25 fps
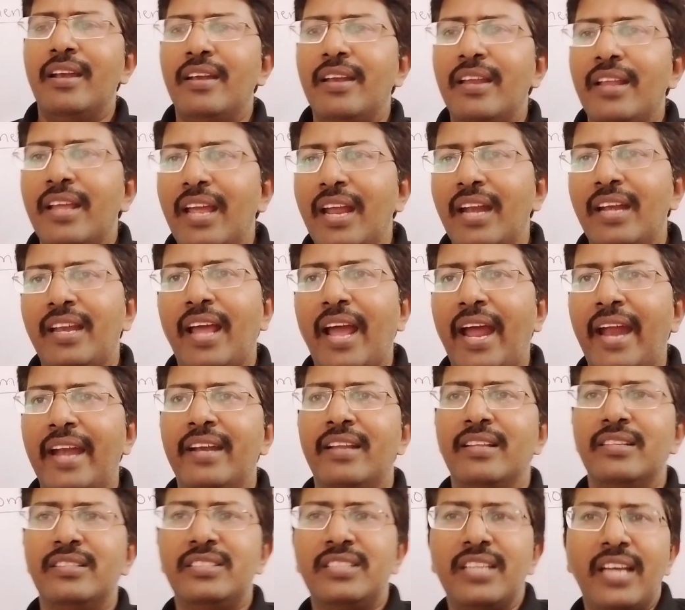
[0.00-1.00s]
NEET
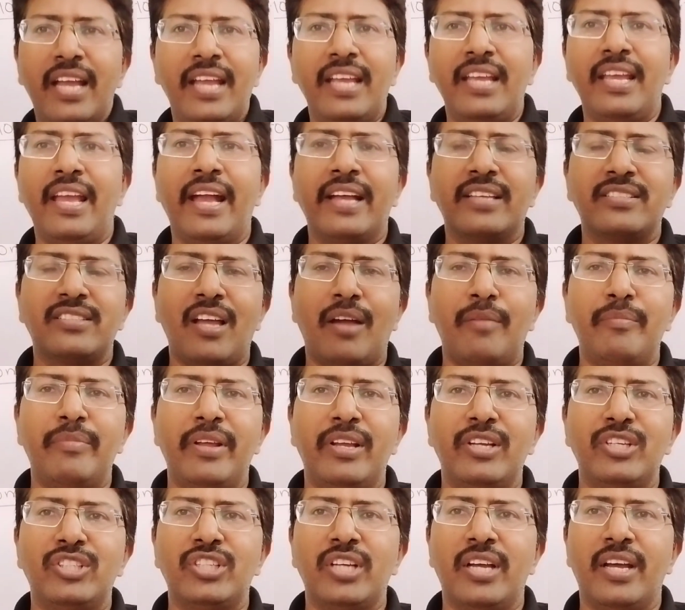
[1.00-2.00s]
and JEE
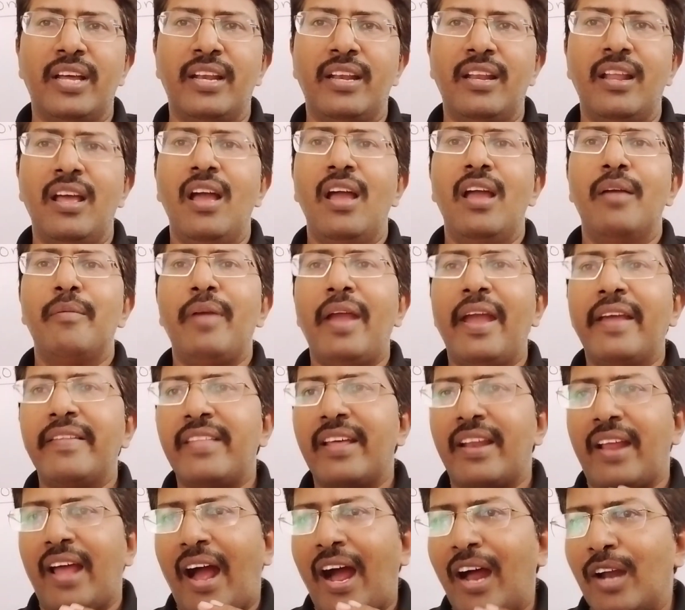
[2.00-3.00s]
examination,
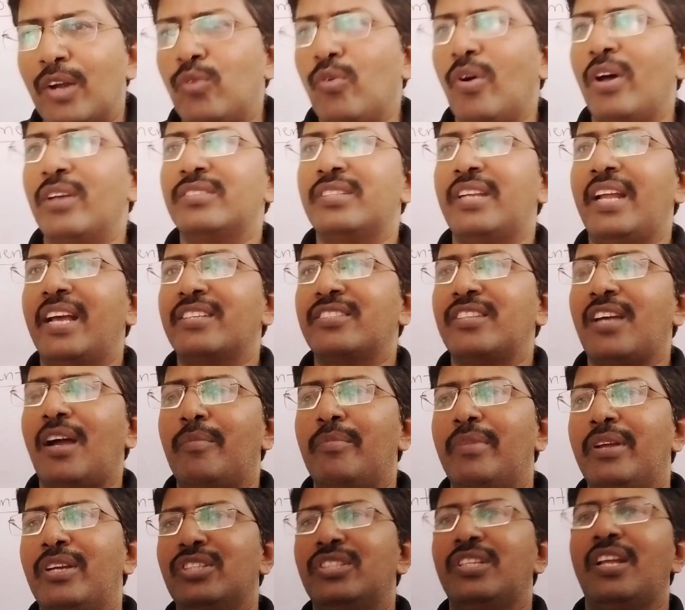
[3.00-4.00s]
either advanced
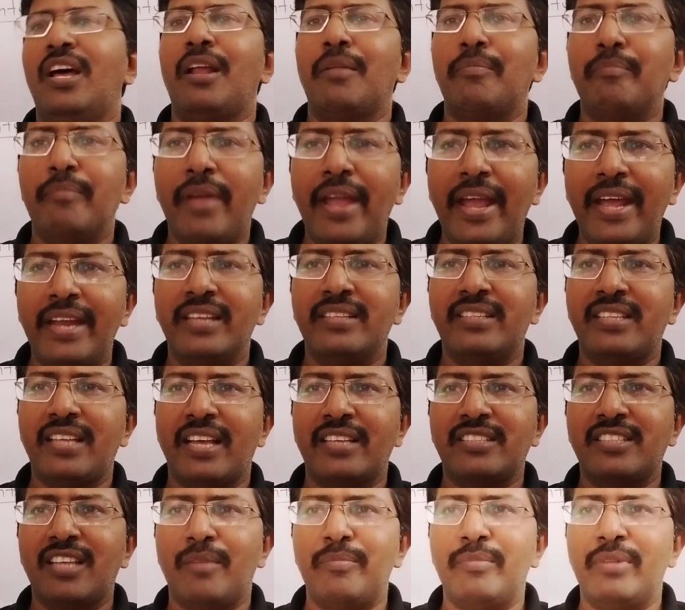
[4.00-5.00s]
examination or mains
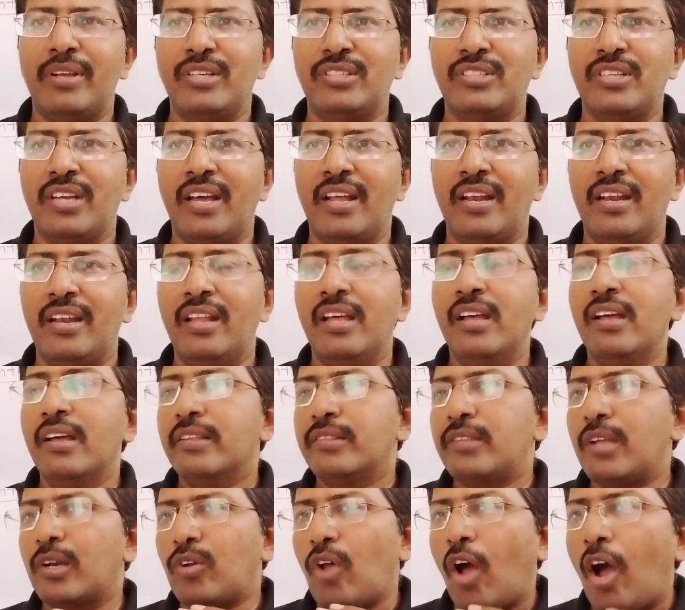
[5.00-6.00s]
examination,
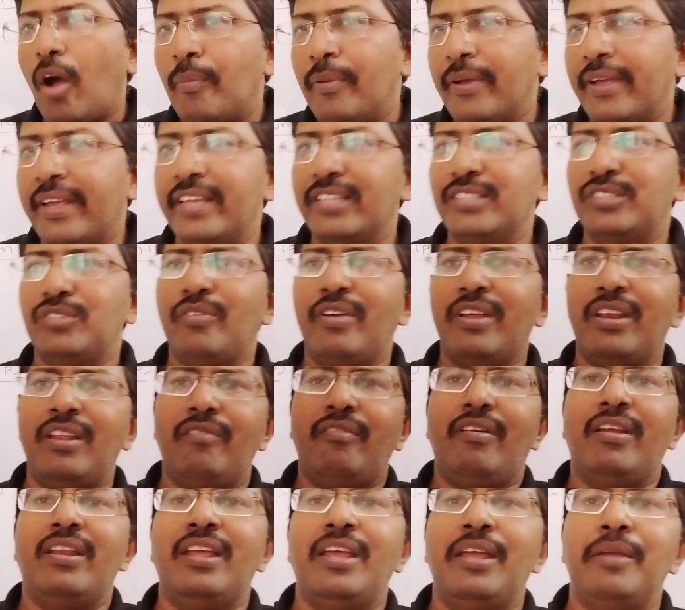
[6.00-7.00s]
the topic is
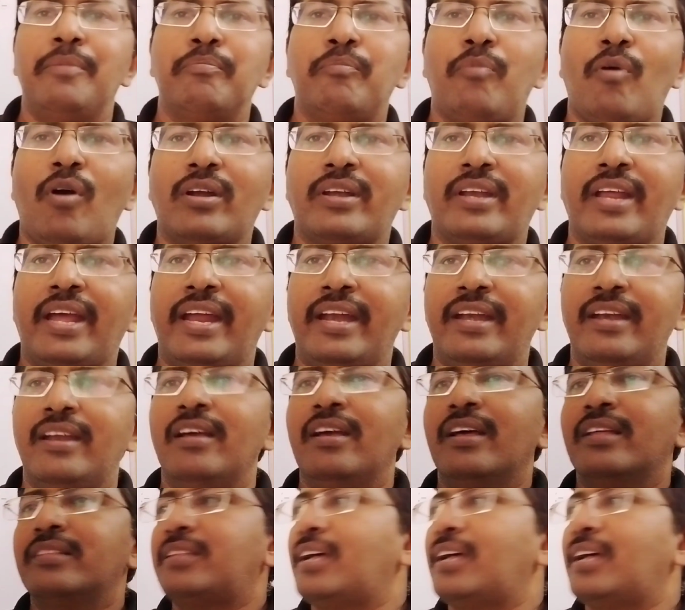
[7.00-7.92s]
very important.